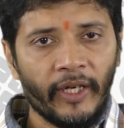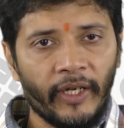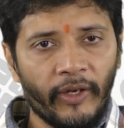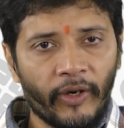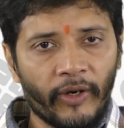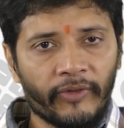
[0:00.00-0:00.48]

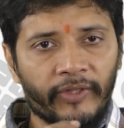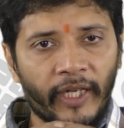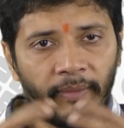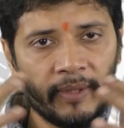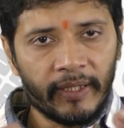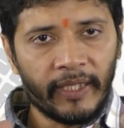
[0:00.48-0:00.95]
A lot of
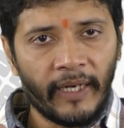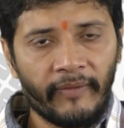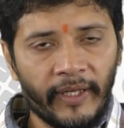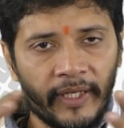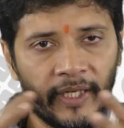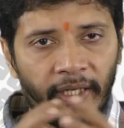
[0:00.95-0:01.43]
segments have
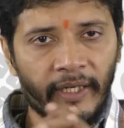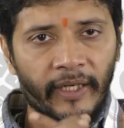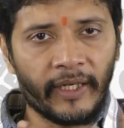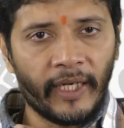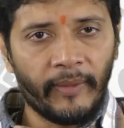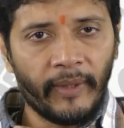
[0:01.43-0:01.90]

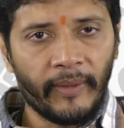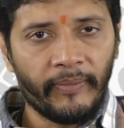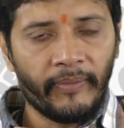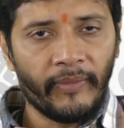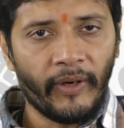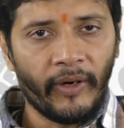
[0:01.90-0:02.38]
come
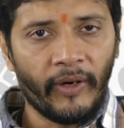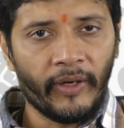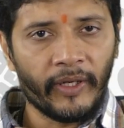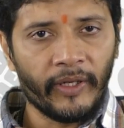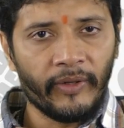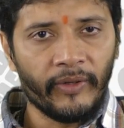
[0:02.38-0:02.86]
up or
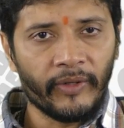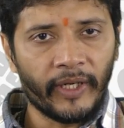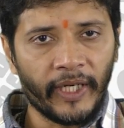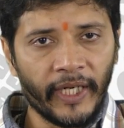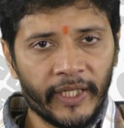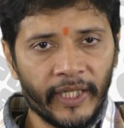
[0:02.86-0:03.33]

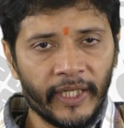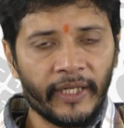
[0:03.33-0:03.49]
created,